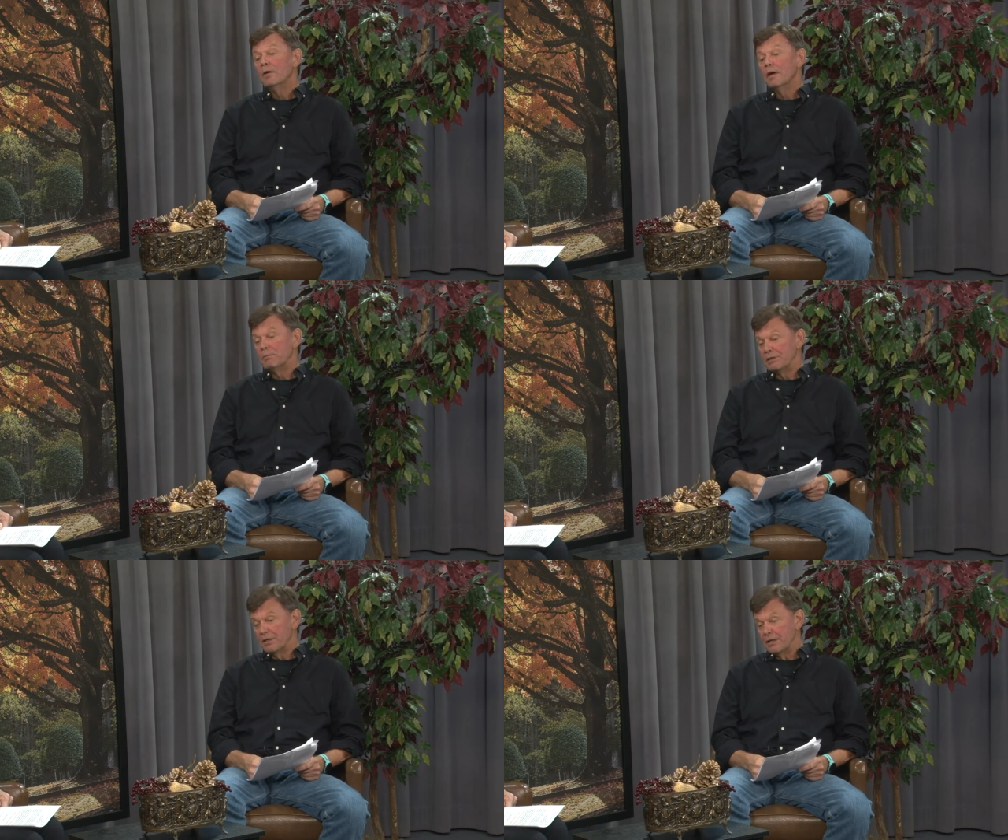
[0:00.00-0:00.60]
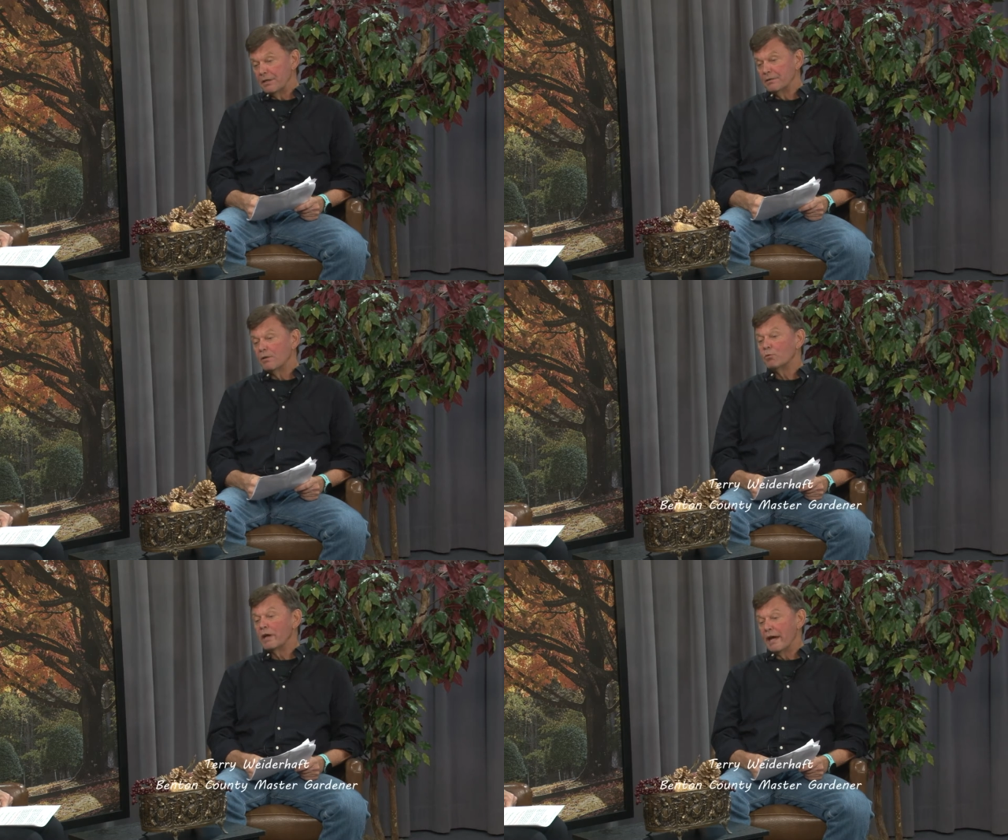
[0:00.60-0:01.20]
But then
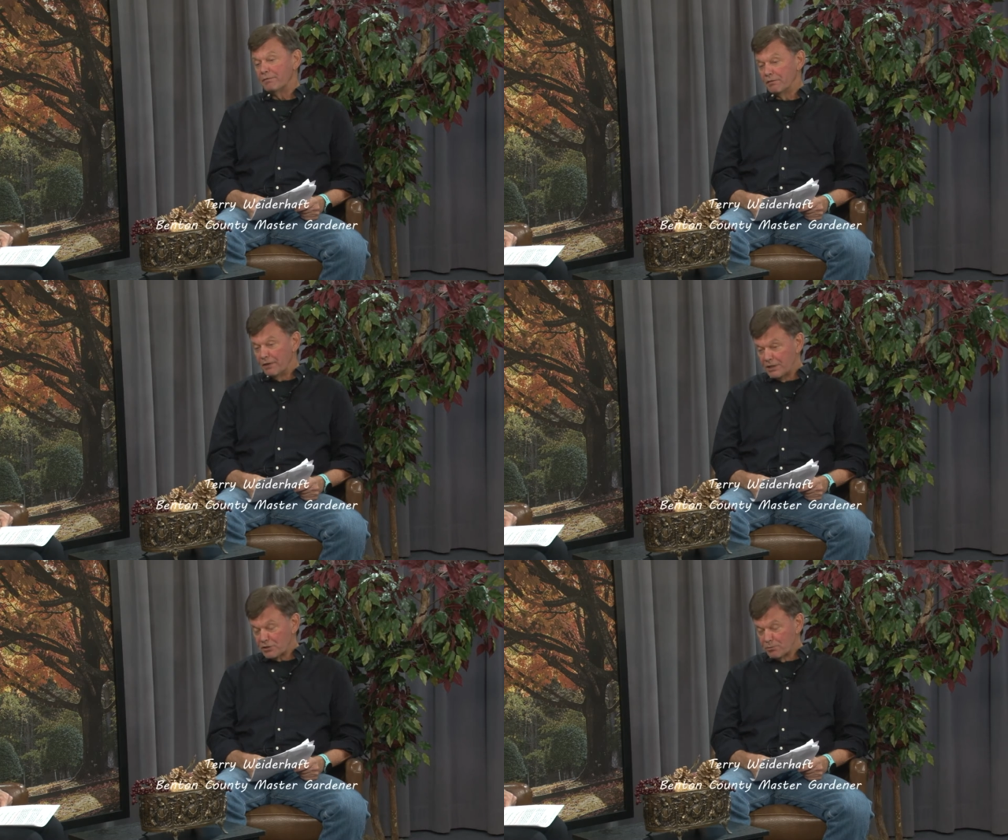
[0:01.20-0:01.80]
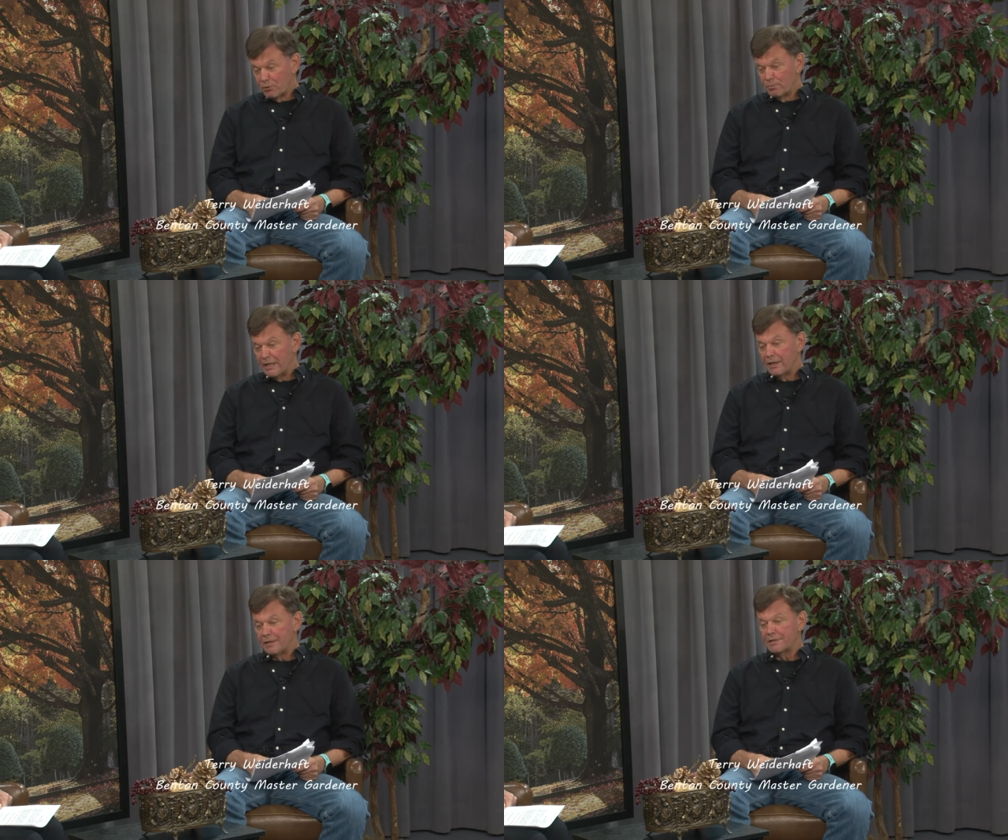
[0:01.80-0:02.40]
we have the vegetable
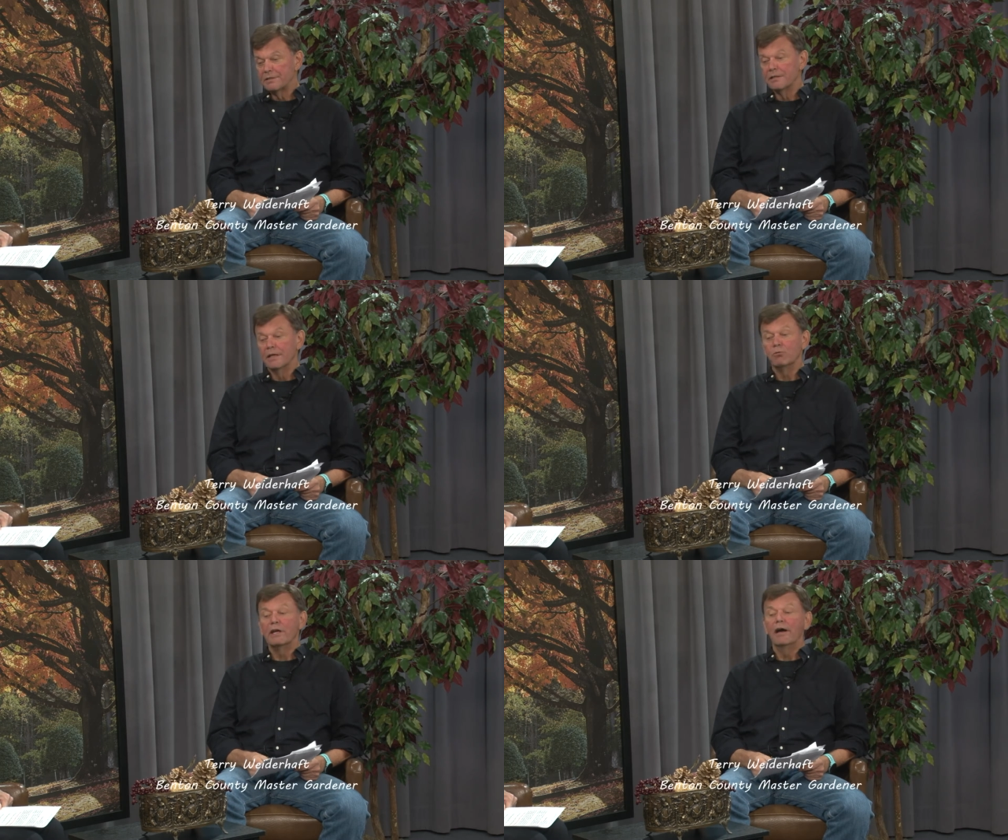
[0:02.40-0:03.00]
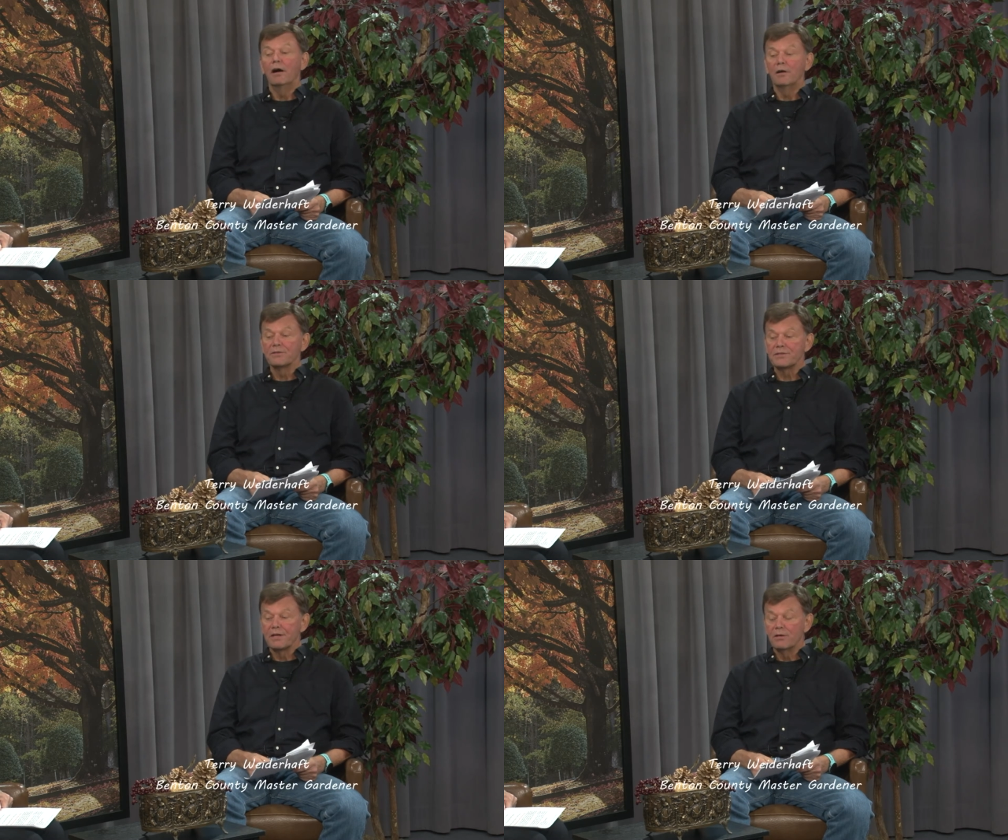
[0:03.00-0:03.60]
beds. Then we
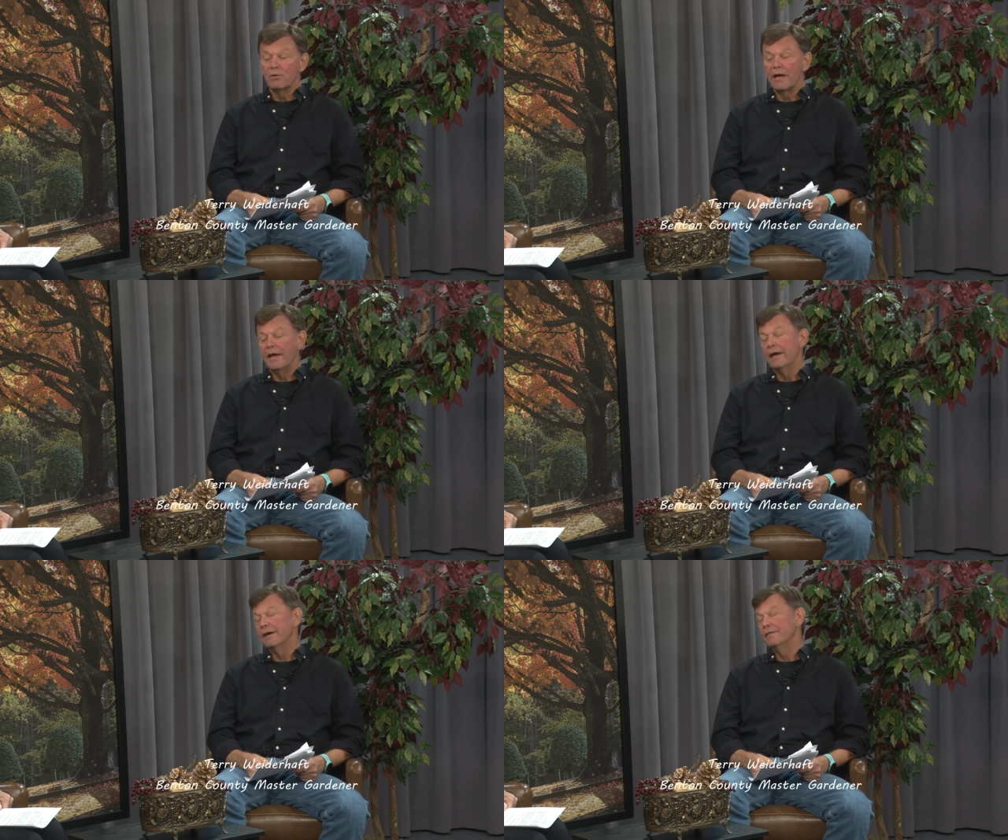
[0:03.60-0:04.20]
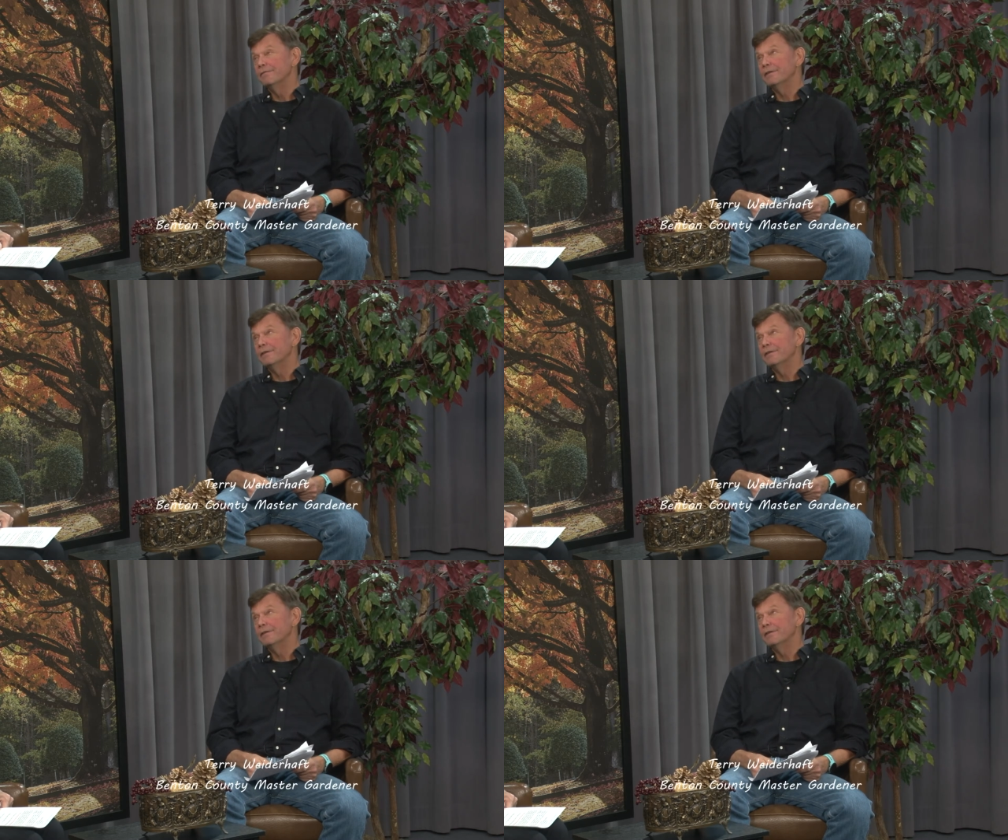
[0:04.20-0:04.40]
also have,